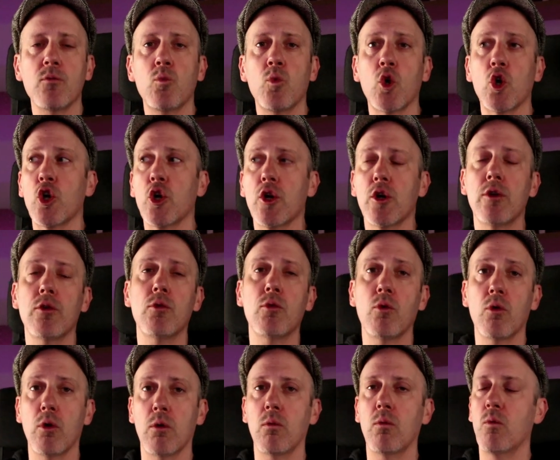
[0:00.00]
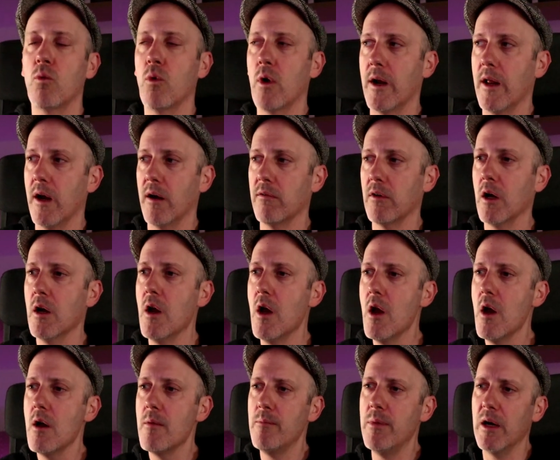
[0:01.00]
Word or whatever.
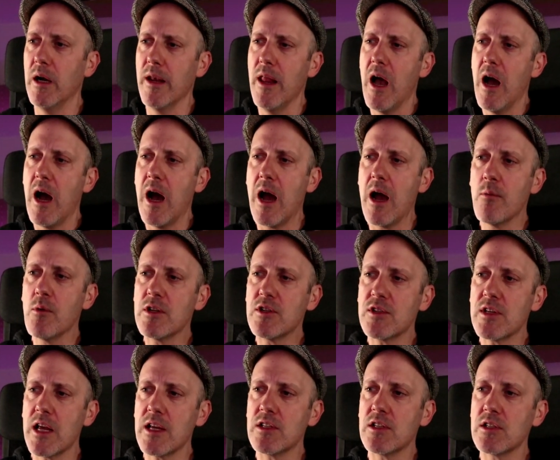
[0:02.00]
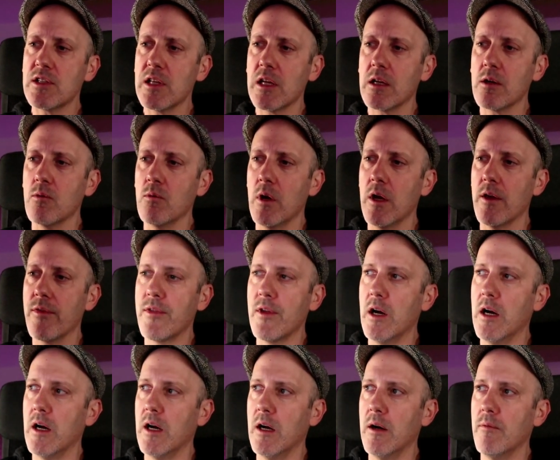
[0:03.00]
But I would say stick with
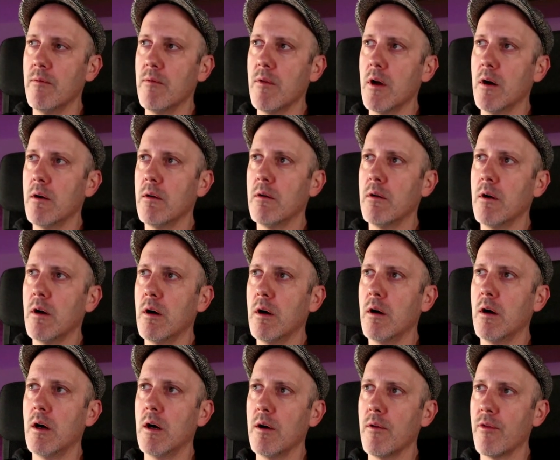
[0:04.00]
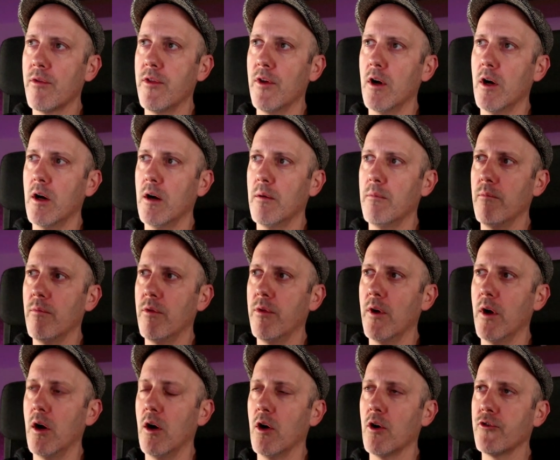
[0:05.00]
uh, the
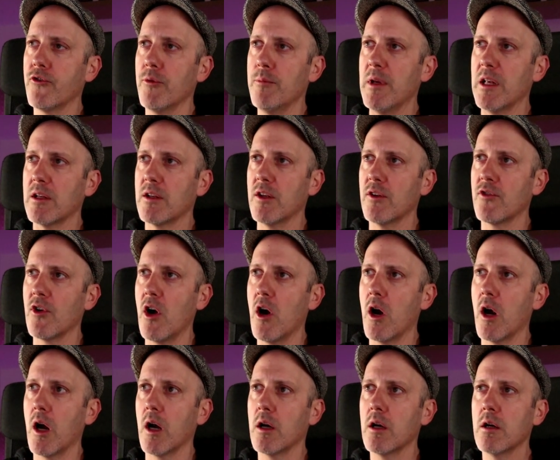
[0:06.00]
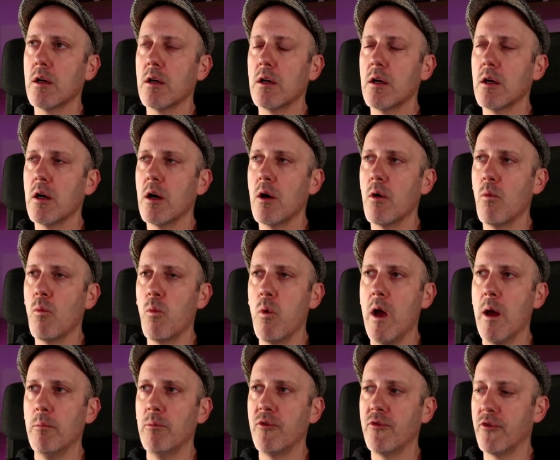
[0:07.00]
the Ultimate Guitar
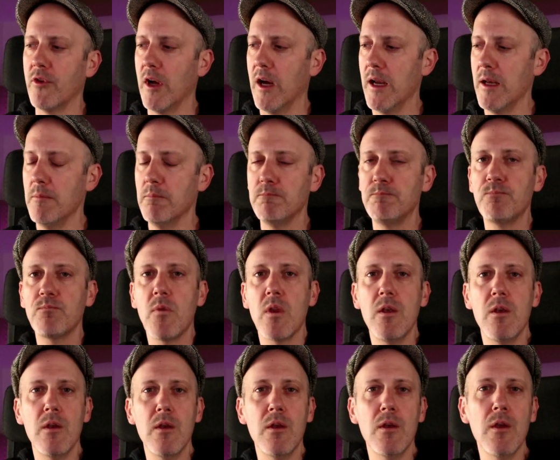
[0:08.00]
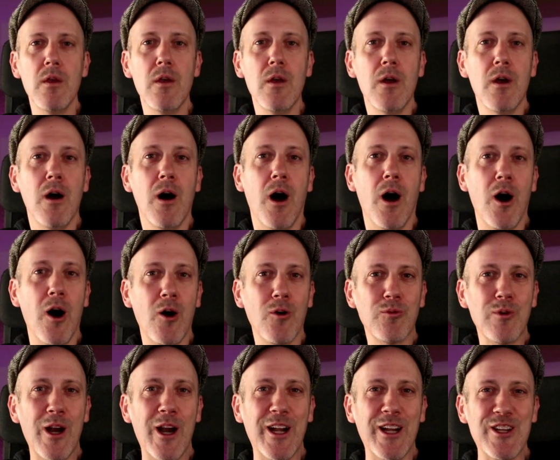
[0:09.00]
website.
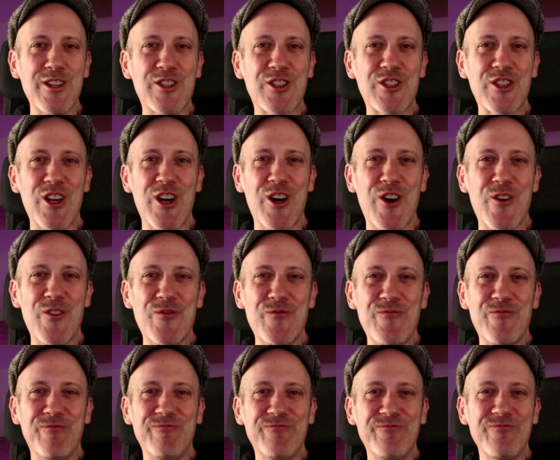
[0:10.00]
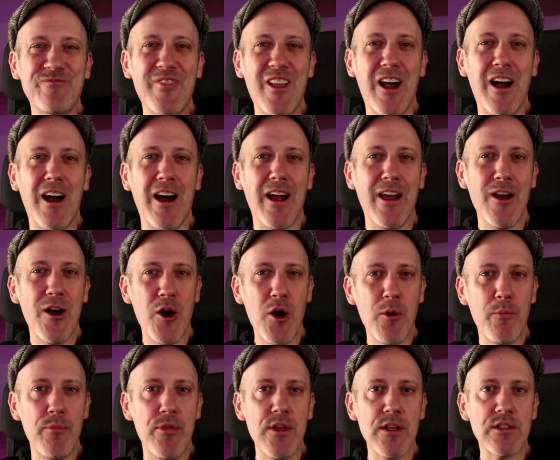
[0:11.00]
Alrighty, so I
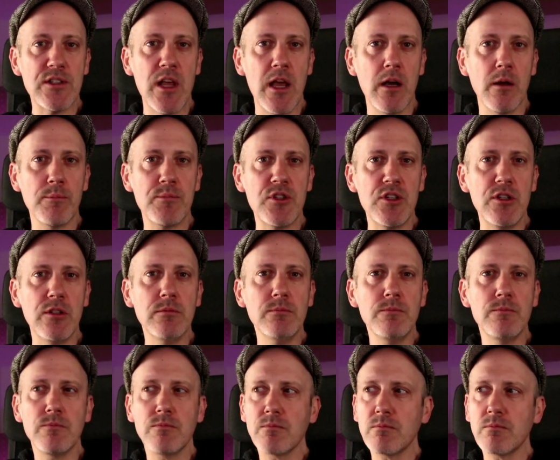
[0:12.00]
hope this helps you.